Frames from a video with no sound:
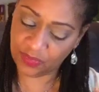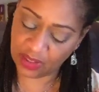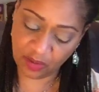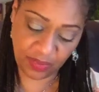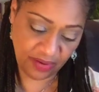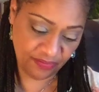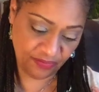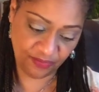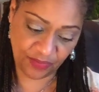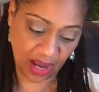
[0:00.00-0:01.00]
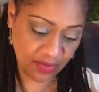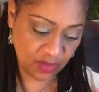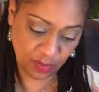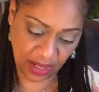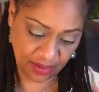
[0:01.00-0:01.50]
could be
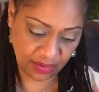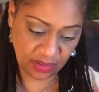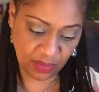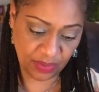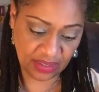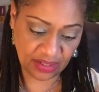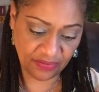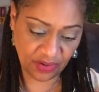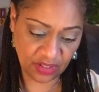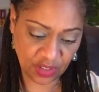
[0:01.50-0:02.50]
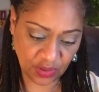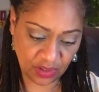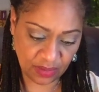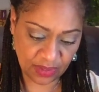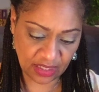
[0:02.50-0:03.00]
fathers, mothers, but they're very sure of
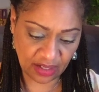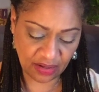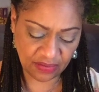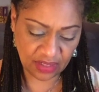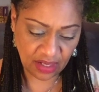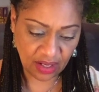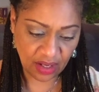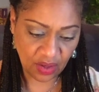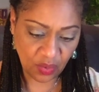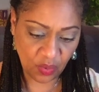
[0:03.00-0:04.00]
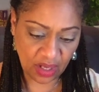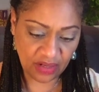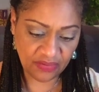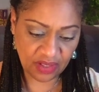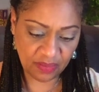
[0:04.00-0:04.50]
themselves. One
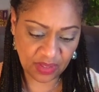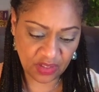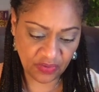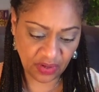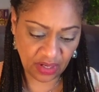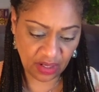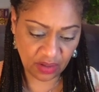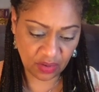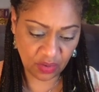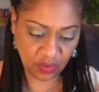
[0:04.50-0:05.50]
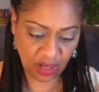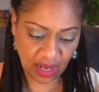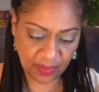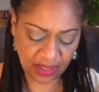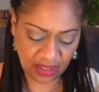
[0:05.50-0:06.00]
of them is very cool,
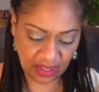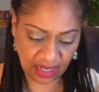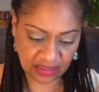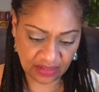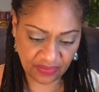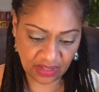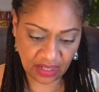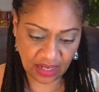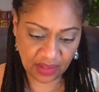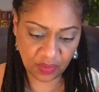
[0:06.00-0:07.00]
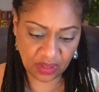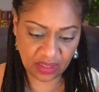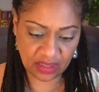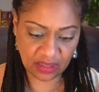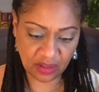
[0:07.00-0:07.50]
calm, and collective, and the other one
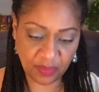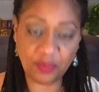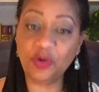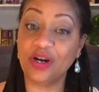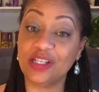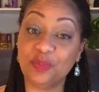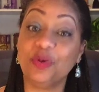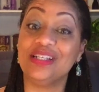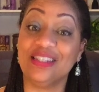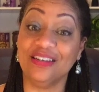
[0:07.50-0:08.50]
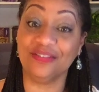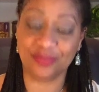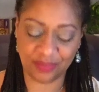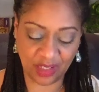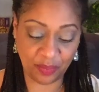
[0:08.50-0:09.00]
is a little bit more expressive
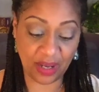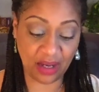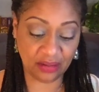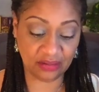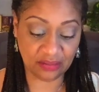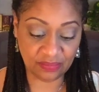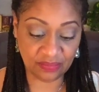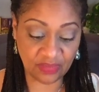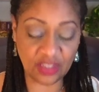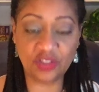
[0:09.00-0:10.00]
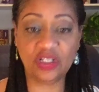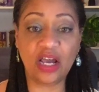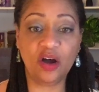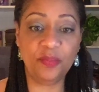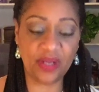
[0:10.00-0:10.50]
about this
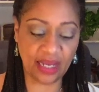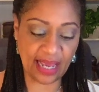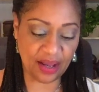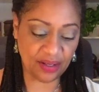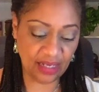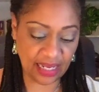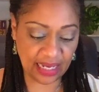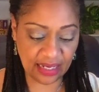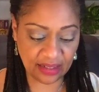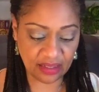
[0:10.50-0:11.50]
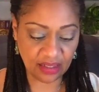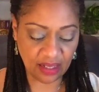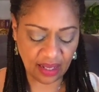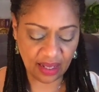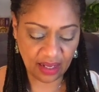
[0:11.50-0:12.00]
child being out late
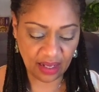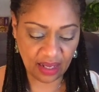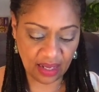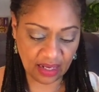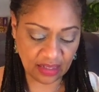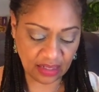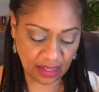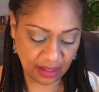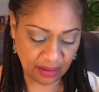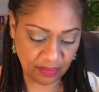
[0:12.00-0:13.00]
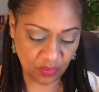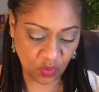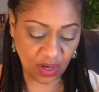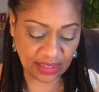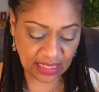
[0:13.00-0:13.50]
and
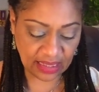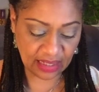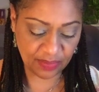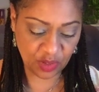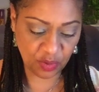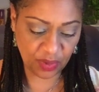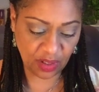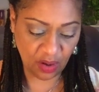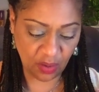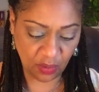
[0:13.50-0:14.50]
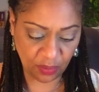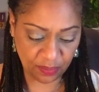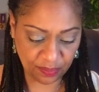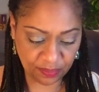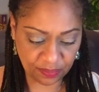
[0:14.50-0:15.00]
wanting them to be home
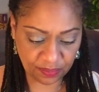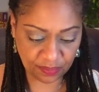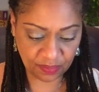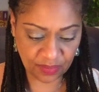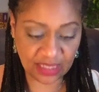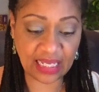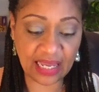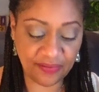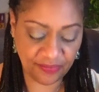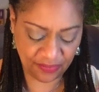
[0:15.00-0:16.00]
safe.